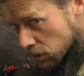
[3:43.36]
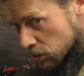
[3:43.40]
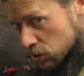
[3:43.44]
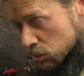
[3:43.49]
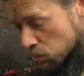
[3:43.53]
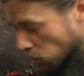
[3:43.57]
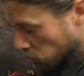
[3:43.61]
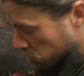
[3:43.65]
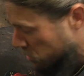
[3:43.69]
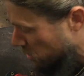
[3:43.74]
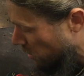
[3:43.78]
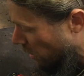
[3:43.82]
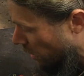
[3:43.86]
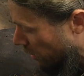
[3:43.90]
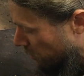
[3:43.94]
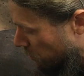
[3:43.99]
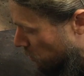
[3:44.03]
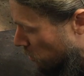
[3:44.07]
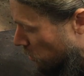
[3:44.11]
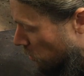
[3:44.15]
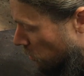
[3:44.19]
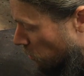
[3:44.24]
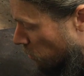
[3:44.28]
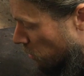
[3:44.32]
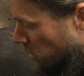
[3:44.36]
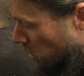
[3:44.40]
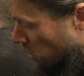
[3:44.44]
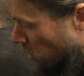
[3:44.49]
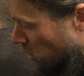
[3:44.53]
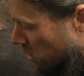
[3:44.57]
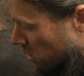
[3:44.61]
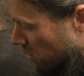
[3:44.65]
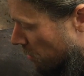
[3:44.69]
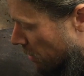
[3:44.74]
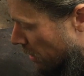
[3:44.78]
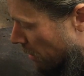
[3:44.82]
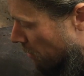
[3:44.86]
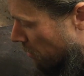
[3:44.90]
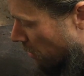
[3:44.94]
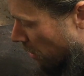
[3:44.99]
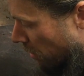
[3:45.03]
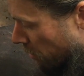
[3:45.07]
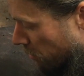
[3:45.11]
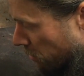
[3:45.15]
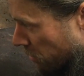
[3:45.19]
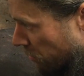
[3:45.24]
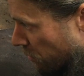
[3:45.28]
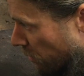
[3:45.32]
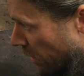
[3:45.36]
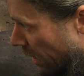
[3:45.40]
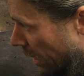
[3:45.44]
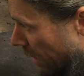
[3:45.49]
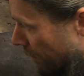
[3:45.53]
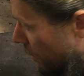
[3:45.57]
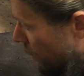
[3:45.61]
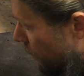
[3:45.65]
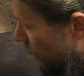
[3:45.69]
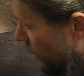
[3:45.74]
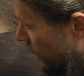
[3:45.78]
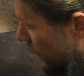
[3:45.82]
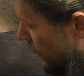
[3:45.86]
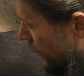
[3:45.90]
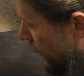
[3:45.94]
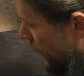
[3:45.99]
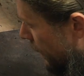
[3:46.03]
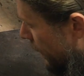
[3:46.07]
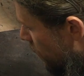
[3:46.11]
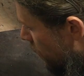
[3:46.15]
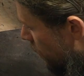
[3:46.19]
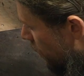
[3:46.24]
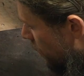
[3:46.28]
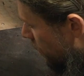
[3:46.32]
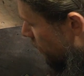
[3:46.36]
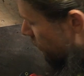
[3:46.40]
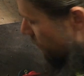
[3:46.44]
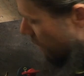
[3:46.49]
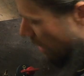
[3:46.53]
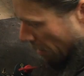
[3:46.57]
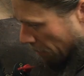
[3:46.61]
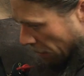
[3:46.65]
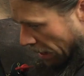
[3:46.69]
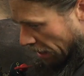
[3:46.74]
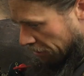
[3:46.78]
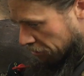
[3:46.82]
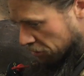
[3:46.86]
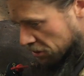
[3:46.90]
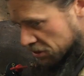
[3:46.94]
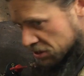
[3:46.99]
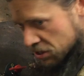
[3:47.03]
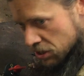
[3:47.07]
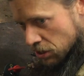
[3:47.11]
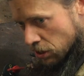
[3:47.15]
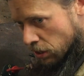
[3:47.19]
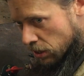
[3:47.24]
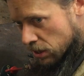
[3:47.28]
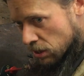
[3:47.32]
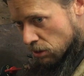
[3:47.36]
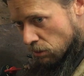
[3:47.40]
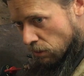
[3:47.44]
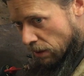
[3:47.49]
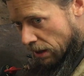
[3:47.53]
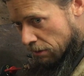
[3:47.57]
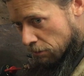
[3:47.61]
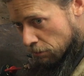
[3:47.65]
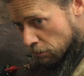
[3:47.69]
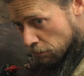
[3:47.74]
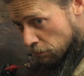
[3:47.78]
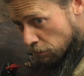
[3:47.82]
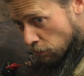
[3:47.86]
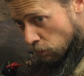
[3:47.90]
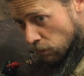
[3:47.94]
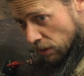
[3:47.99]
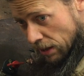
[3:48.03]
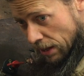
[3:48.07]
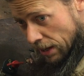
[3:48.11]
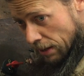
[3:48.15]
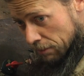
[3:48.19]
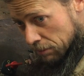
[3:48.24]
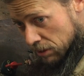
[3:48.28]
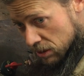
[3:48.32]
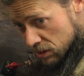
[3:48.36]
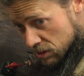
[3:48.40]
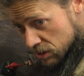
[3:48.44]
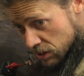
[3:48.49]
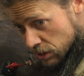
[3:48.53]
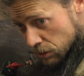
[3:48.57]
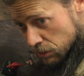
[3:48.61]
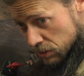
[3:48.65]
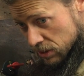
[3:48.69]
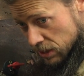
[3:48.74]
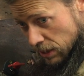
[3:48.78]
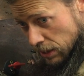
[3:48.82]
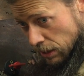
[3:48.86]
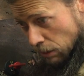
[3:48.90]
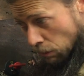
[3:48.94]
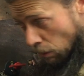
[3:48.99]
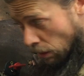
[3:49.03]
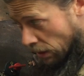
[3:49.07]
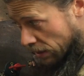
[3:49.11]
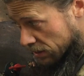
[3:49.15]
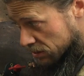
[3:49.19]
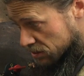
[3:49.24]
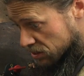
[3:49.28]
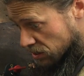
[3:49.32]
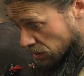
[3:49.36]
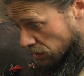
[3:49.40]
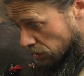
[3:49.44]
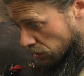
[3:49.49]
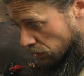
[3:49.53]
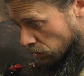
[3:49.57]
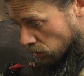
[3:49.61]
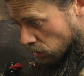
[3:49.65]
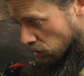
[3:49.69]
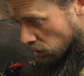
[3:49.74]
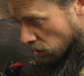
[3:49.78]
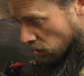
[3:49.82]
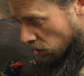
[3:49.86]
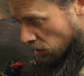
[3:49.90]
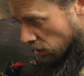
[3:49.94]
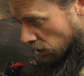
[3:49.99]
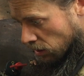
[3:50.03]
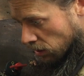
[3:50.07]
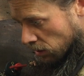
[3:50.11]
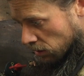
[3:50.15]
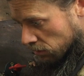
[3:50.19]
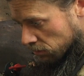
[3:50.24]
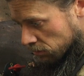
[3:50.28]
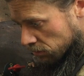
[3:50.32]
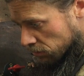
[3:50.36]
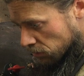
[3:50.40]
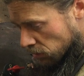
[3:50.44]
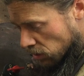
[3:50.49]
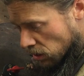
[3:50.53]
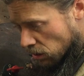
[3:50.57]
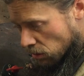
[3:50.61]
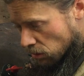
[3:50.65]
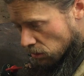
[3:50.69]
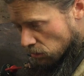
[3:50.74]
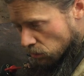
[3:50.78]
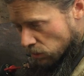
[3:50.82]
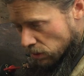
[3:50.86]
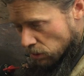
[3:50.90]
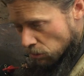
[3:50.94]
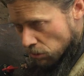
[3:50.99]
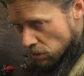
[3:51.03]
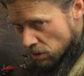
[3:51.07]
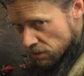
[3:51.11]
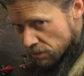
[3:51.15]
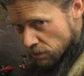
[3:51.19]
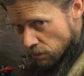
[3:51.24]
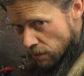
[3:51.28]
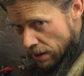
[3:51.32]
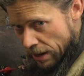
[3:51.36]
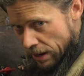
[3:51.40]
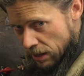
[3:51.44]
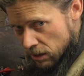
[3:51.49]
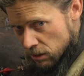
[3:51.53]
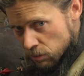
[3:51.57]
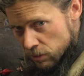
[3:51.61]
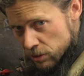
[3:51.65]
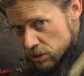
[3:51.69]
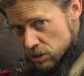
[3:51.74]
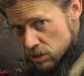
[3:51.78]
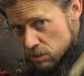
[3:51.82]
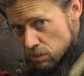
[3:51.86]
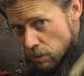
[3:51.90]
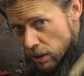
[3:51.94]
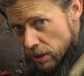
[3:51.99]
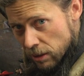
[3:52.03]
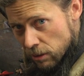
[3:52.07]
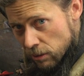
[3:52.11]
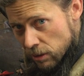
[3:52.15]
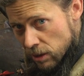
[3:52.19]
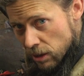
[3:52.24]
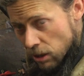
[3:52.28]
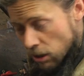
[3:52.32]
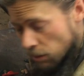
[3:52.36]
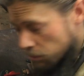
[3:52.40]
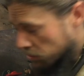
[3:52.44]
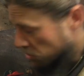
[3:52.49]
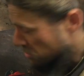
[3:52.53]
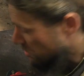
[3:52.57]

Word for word: the small side. We'll, we'll order the Big Brother if we're happy with it. Our batteries can only do 140 amp continuous anyway. So yeah, we'll move around. We just might not go up as